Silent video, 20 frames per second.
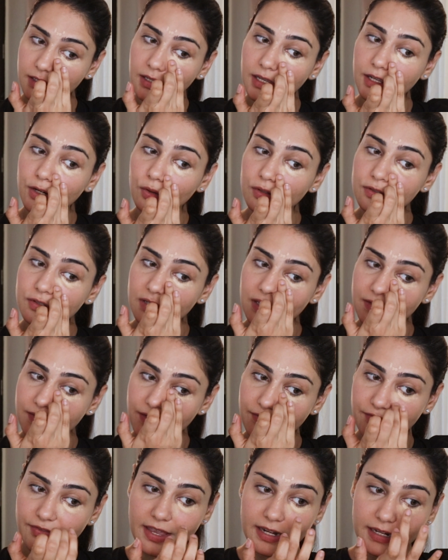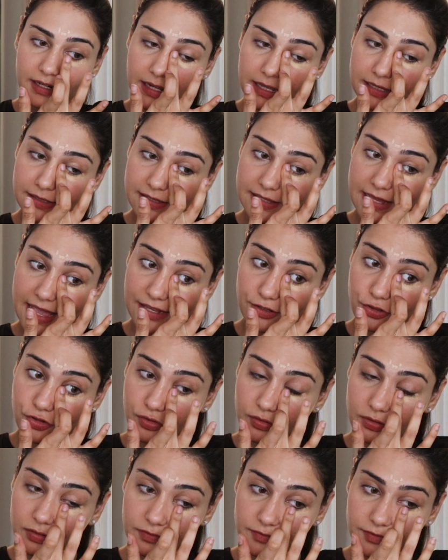it also gives a very nice
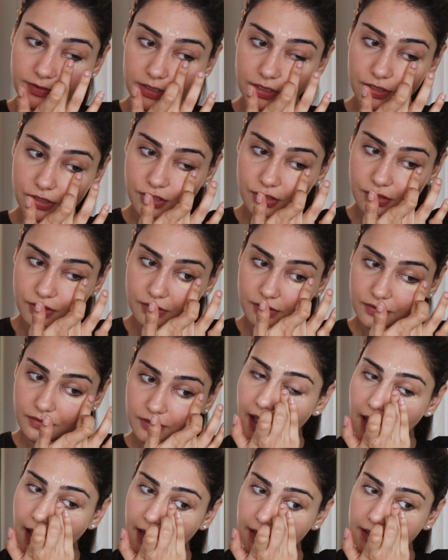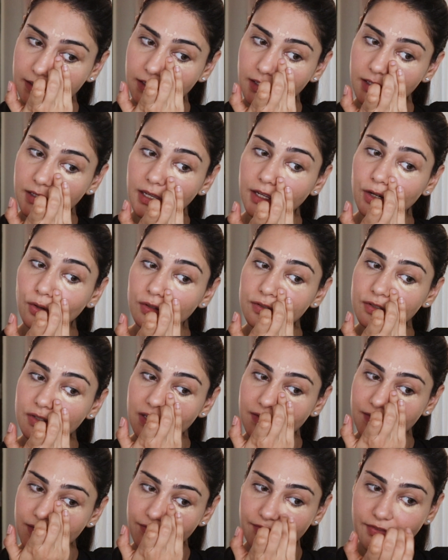natural finish. And I'm always a
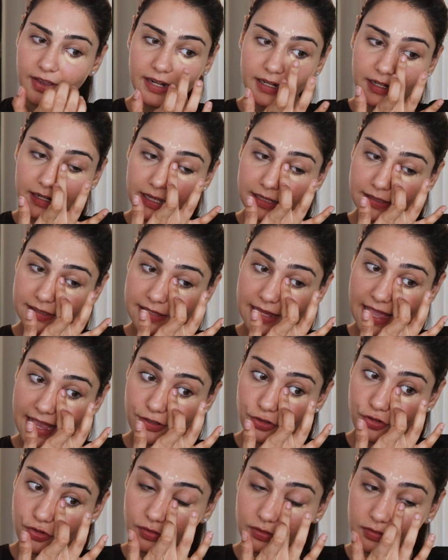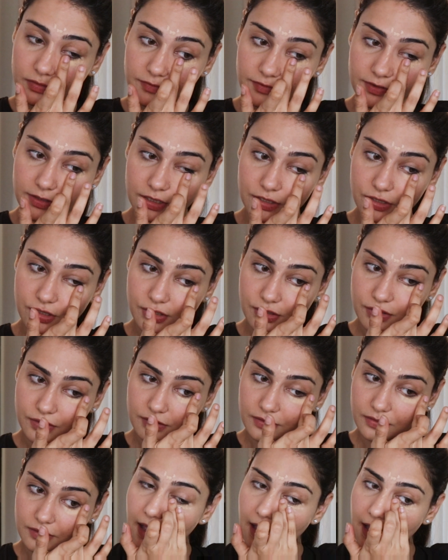fan of using fingers for
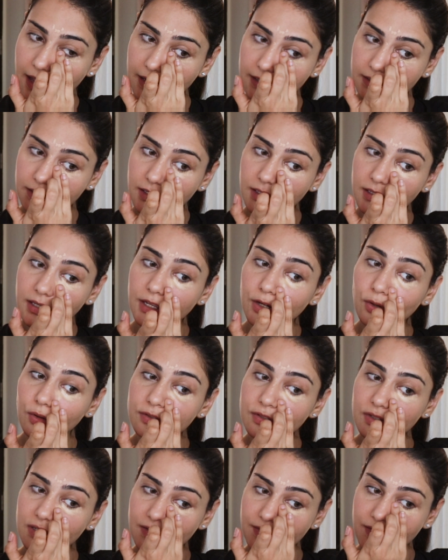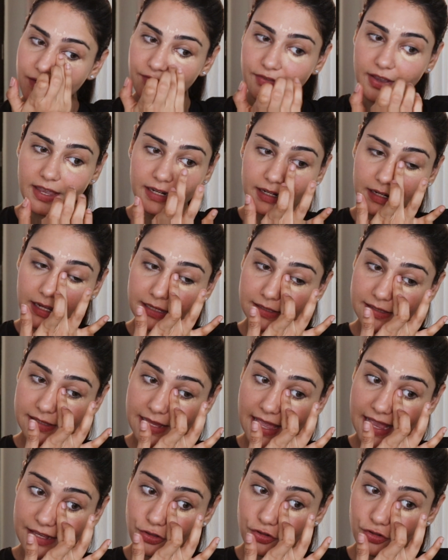blending, base products because it gives a more